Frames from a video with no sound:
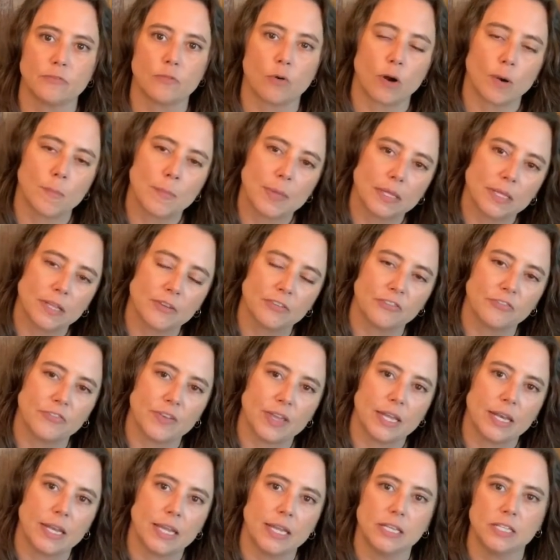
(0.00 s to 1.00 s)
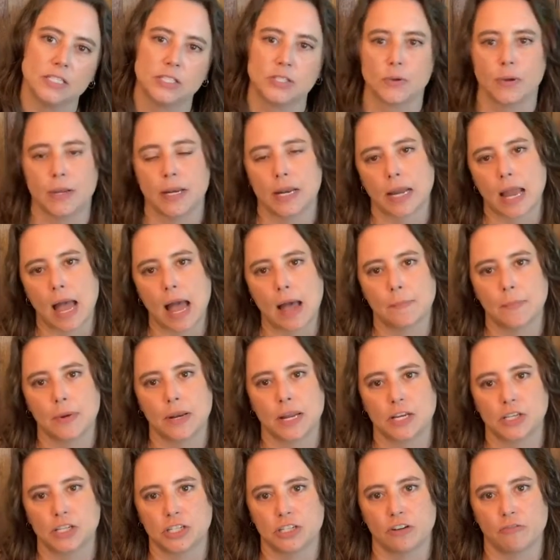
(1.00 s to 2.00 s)
formula feeding, doing a
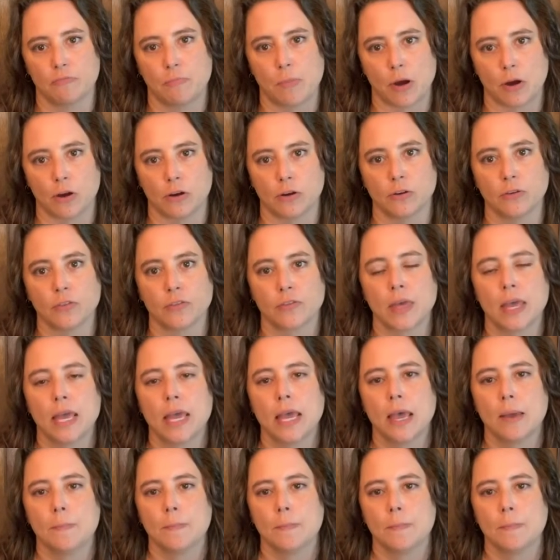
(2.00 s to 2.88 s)
combination of both.